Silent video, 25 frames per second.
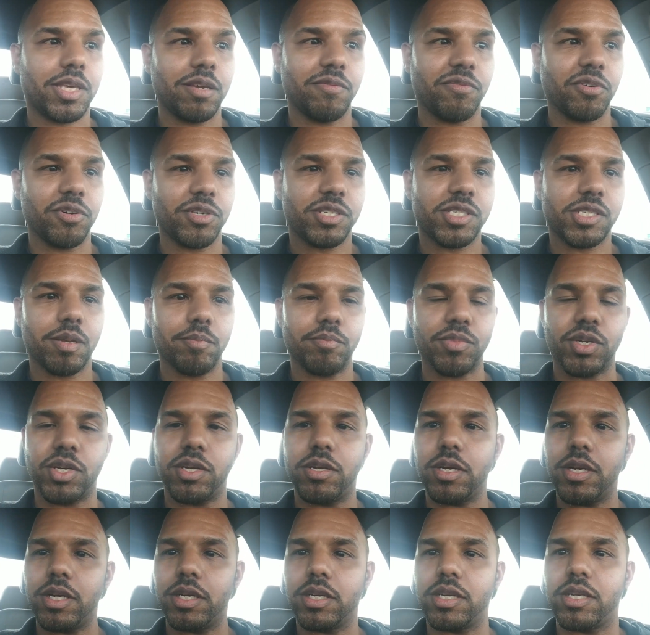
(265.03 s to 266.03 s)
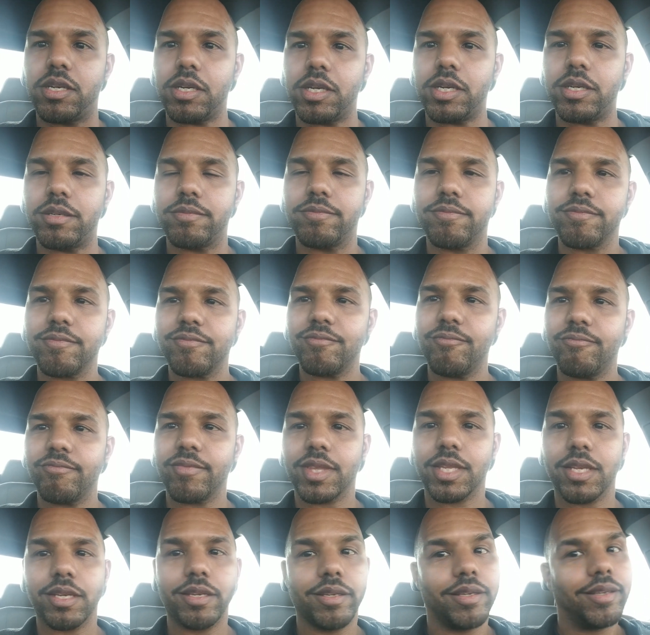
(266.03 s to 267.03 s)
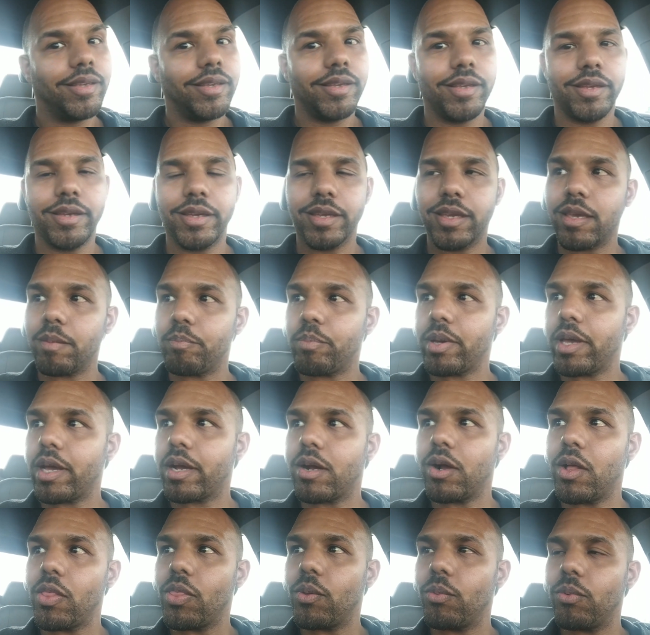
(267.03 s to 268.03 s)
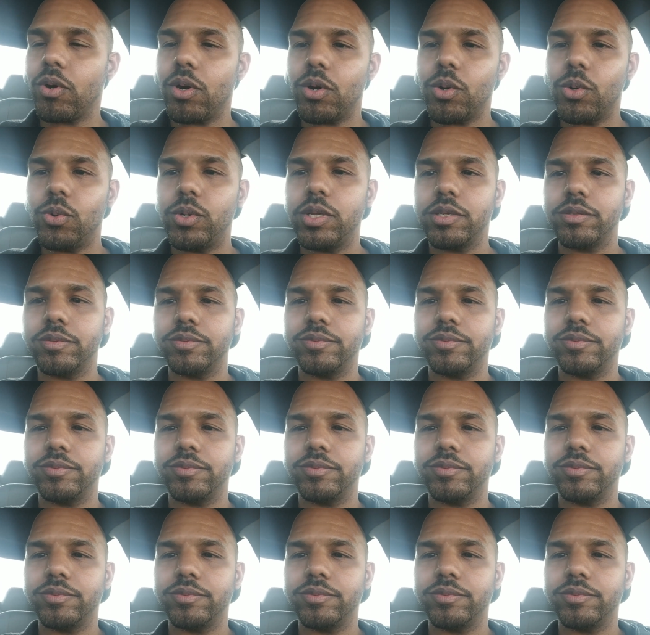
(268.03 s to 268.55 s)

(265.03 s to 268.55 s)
give her some good, get back on the road.